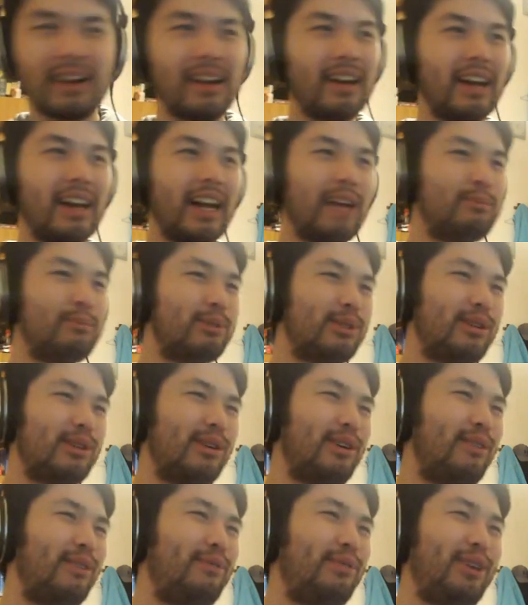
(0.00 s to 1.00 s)
I'm so
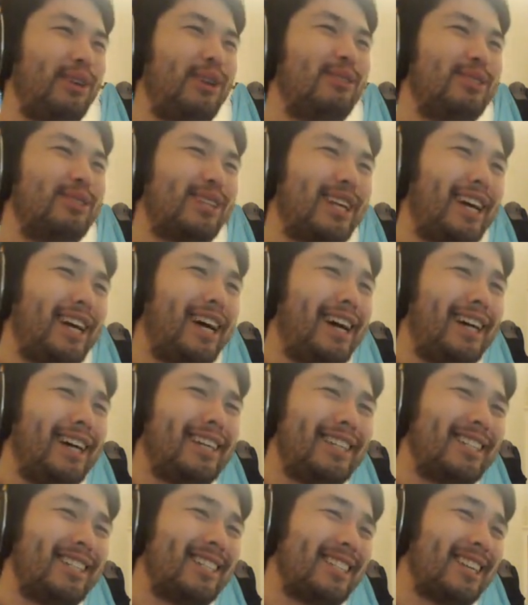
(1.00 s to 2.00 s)
confused,
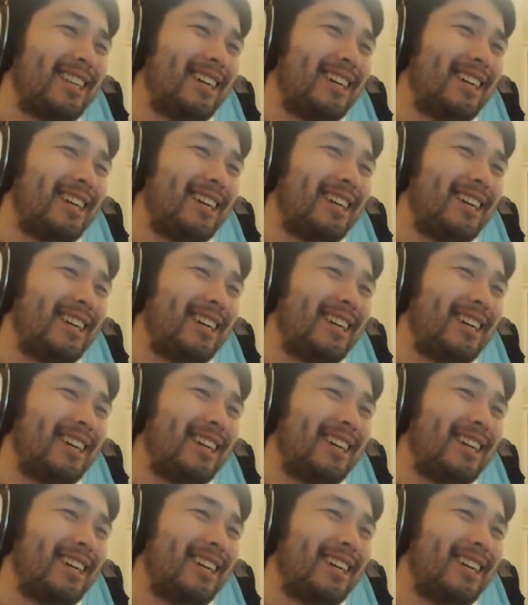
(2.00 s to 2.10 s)
guys.